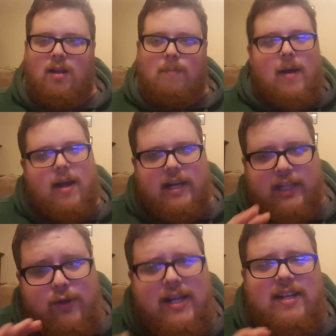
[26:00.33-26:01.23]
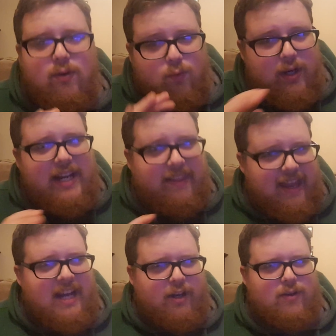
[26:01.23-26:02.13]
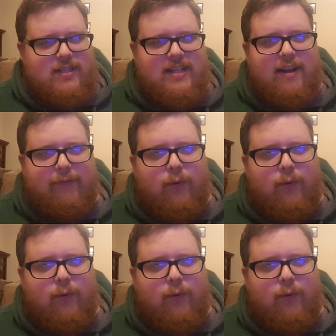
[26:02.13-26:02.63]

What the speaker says: But you need to rethink yourself